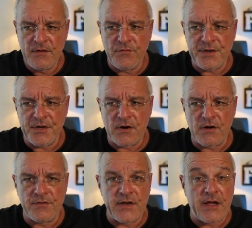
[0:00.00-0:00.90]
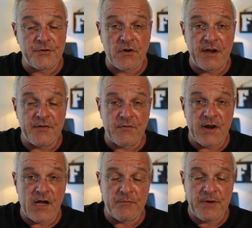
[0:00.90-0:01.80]
when you're out driving
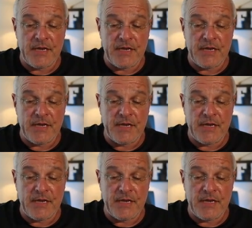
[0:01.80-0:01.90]
around,